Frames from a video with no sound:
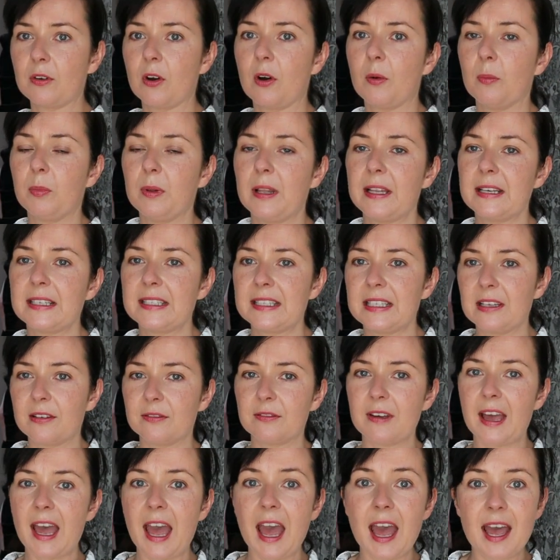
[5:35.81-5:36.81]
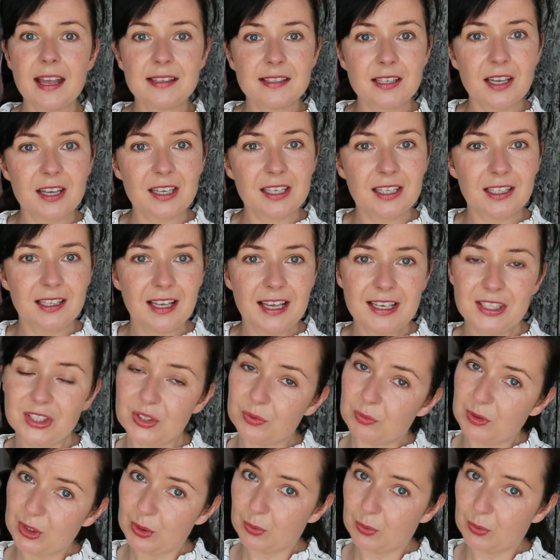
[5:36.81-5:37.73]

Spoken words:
got plenty of air circulation,